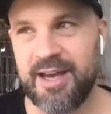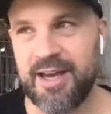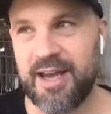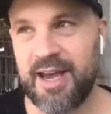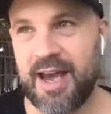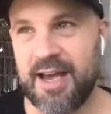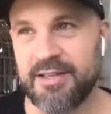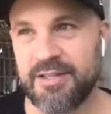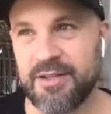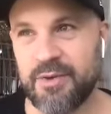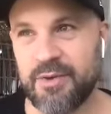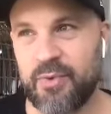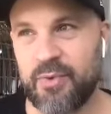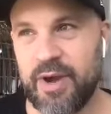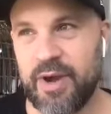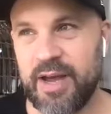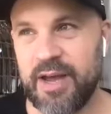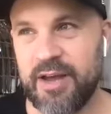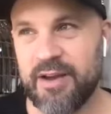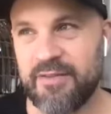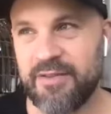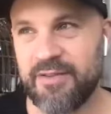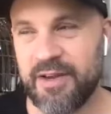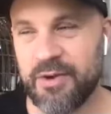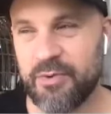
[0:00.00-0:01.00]
has a
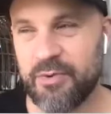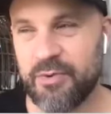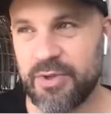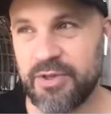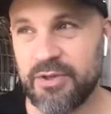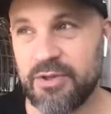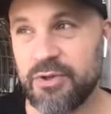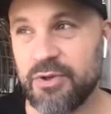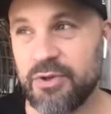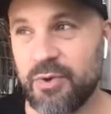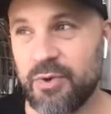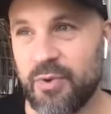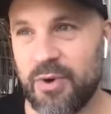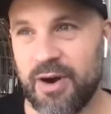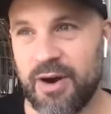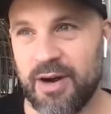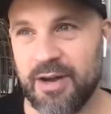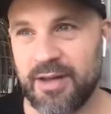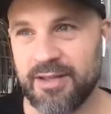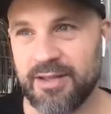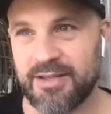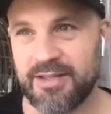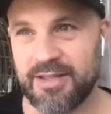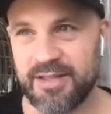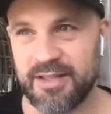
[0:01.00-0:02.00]
way of like with
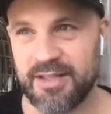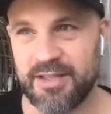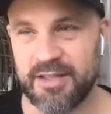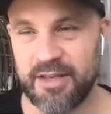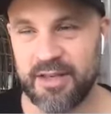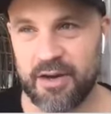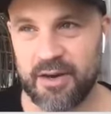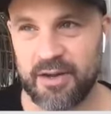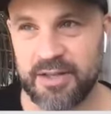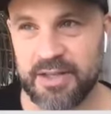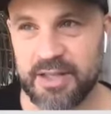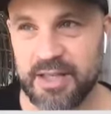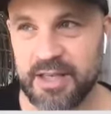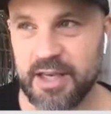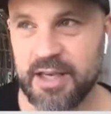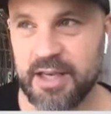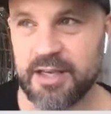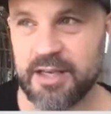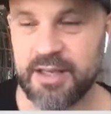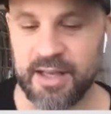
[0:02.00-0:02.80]
nuance and subtlety